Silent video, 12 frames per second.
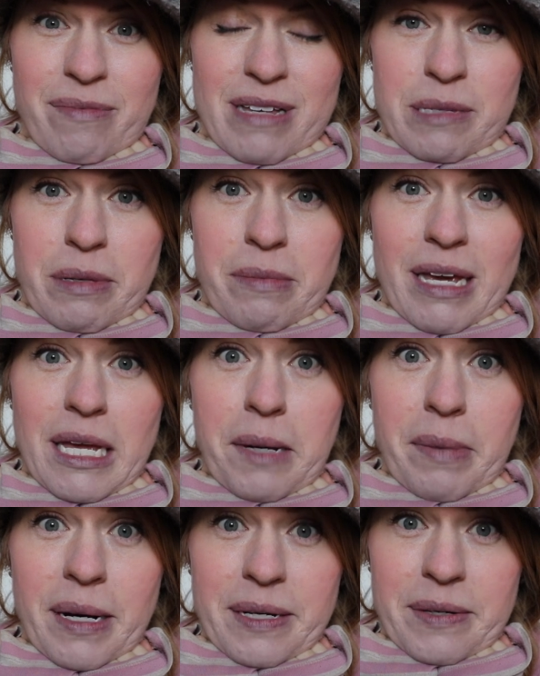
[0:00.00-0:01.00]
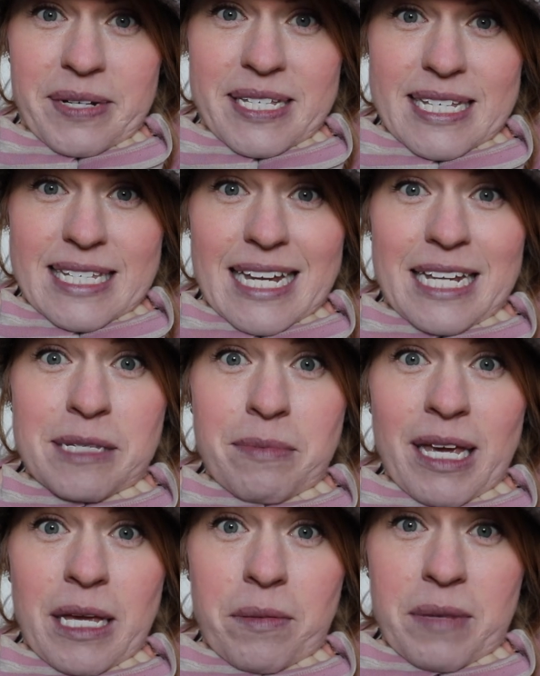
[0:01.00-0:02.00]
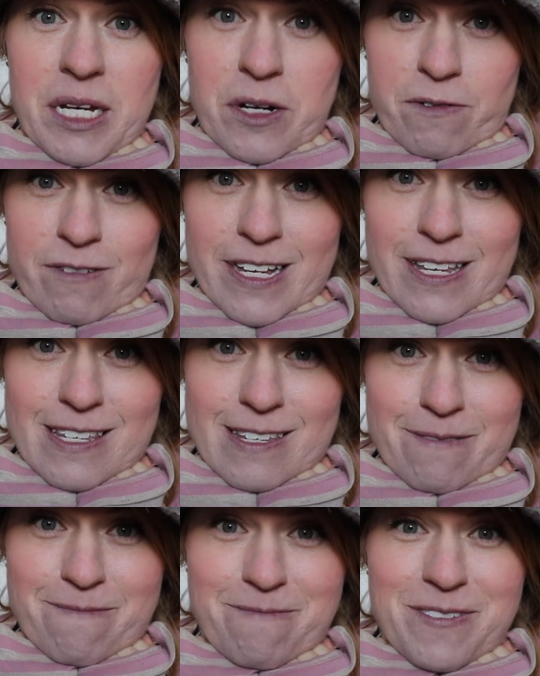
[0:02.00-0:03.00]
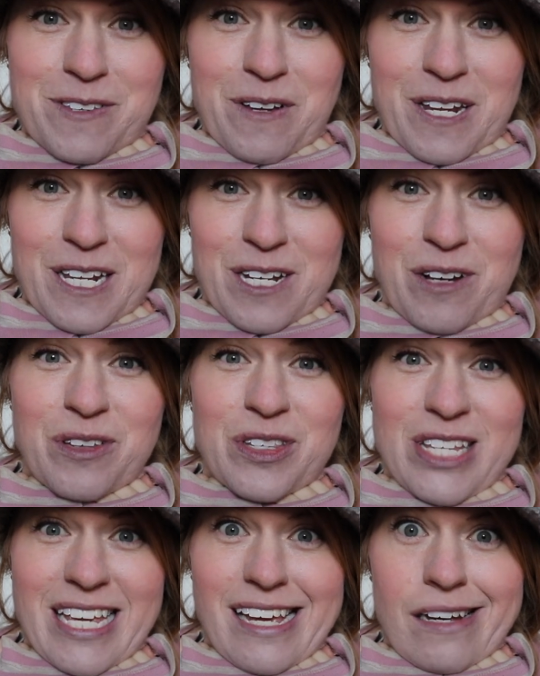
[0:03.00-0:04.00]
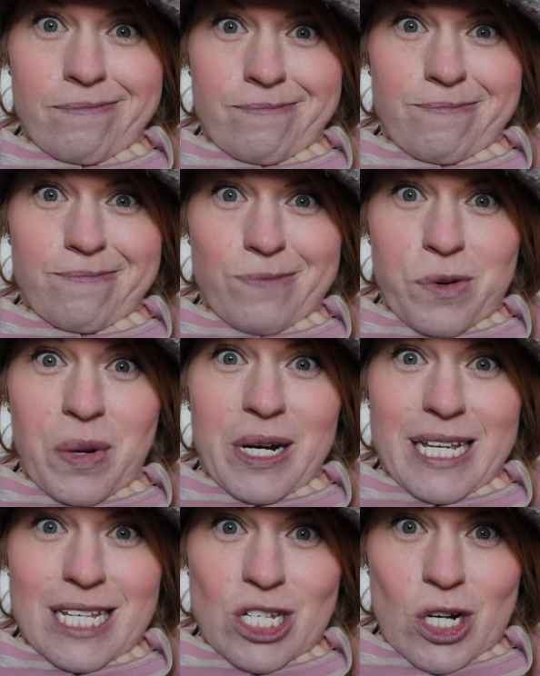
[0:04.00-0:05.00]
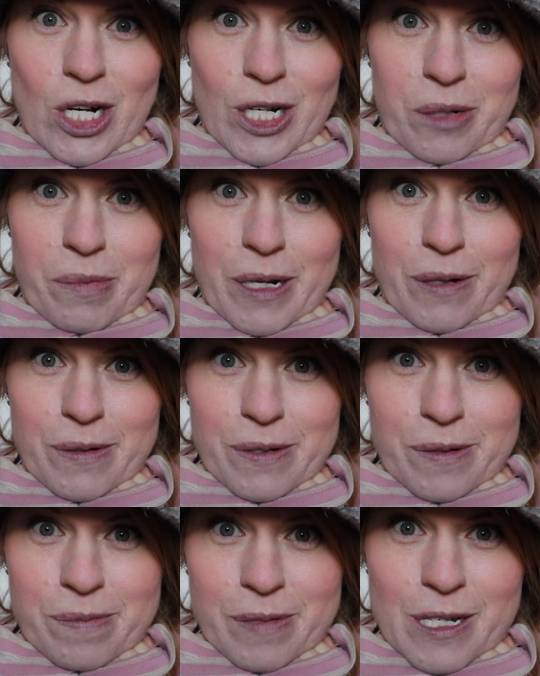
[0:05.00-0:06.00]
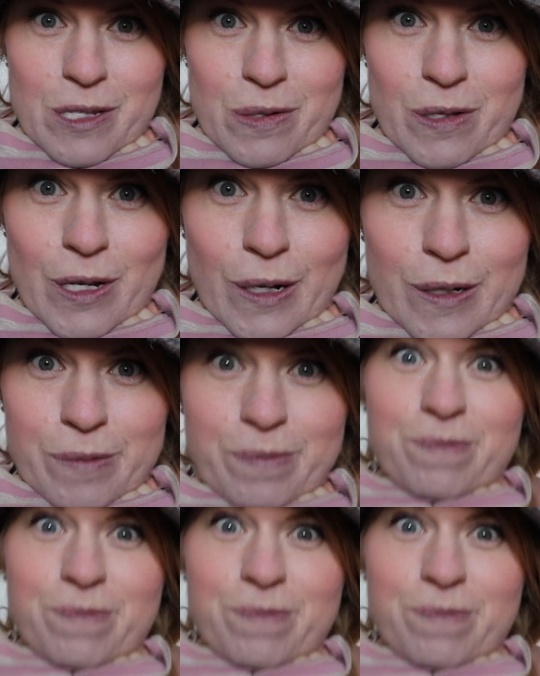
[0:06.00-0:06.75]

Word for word: has been making buck noises and it's making me nervous. So I need to go see what he's talking about. Let's go look.